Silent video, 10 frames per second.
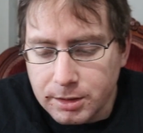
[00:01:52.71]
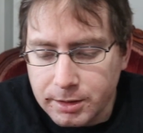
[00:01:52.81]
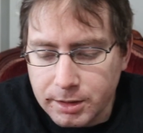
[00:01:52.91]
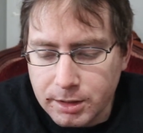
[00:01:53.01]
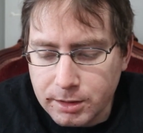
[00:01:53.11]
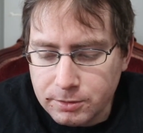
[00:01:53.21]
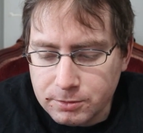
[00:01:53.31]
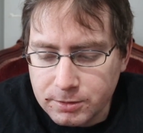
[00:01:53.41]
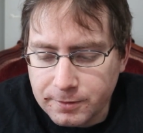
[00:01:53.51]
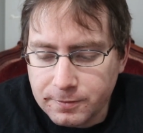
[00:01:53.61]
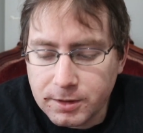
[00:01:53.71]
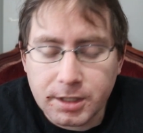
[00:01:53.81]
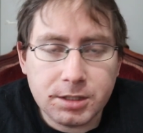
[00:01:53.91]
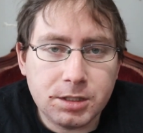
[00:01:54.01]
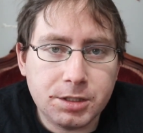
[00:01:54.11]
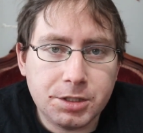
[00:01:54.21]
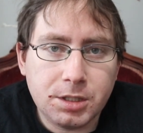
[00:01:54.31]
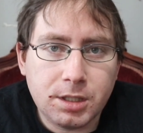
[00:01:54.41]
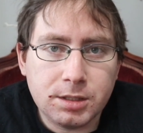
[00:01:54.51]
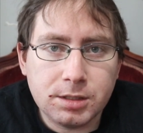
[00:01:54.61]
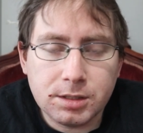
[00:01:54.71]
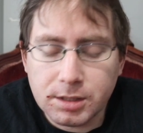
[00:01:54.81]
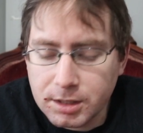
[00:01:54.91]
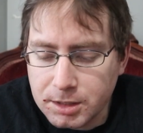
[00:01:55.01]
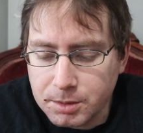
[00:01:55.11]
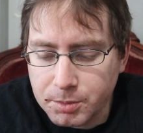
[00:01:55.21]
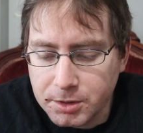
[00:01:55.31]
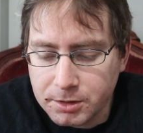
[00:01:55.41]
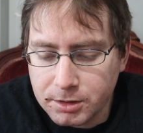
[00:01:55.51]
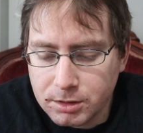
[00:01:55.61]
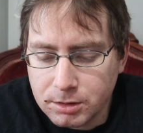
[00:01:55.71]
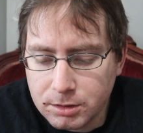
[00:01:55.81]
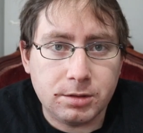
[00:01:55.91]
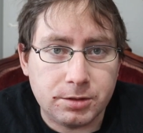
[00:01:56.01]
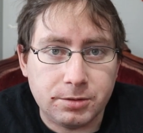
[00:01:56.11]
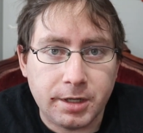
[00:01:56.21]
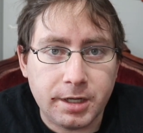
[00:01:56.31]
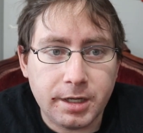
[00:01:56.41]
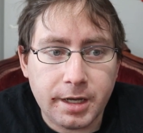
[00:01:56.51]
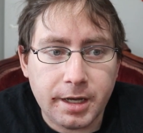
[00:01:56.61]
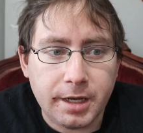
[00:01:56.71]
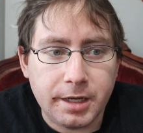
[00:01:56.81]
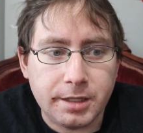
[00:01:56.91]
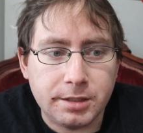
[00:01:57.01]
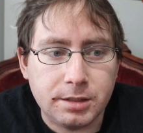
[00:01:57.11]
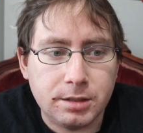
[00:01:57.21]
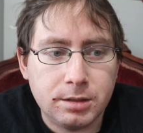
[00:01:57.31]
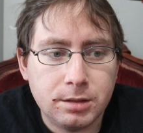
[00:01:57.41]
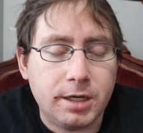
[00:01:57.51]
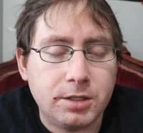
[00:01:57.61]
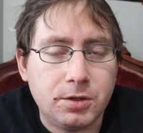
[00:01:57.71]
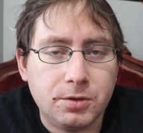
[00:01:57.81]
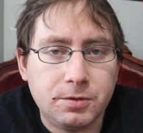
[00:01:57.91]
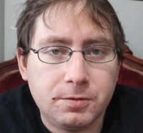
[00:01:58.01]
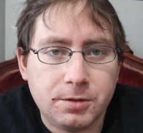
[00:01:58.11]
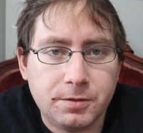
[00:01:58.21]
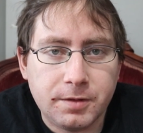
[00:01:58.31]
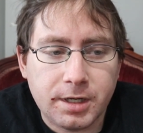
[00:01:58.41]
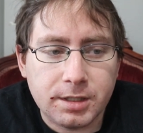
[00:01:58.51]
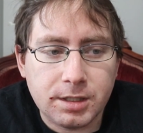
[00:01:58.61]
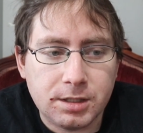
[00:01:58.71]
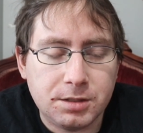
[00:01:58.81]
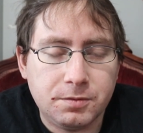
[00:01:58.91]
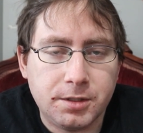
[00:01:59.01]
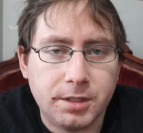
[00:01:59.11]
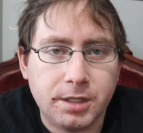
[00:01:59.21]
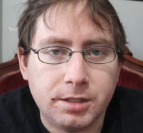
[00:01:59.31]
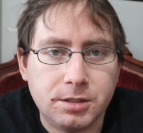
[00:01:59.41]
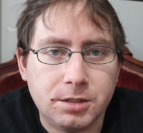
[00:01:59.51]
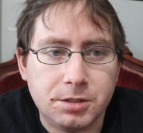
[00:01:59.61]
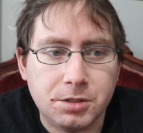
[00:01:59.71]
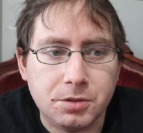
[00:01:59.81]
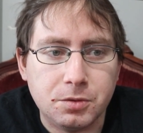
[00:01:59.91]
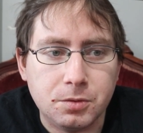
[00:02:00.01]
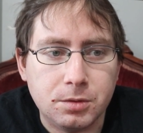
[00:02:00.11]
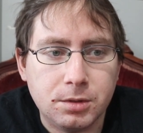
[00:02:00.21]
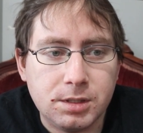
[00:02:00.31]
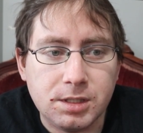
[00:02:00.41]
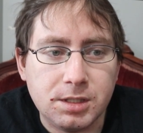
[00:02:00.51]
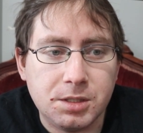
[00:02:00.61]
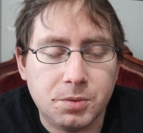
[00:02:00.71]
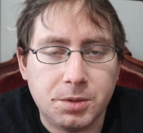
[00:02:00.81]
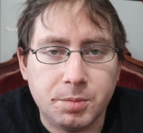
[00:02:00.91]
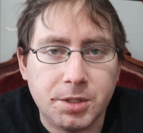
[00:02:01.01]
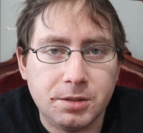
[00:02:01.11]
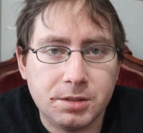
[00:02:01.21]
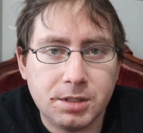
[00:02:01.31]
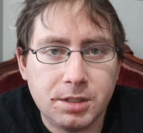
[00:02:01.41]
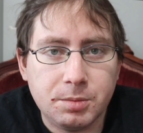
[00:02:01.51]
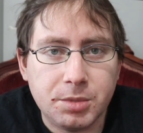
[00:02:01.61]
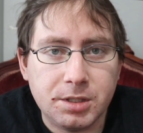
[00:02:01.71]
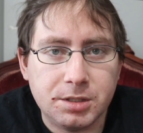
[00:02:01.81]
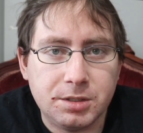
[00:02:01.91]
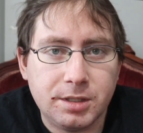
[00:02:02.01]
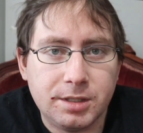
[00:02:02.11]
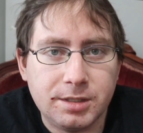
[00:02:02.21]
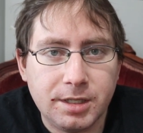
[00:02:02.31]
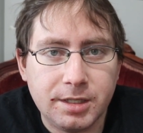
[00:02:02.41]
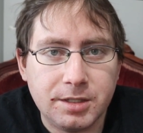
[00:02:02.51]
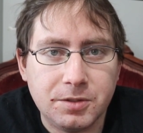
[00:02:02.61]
The reflection shots in the mirror look great, and I know for a fact that it's very hard to shoot scenes with mirrors in it because you got to take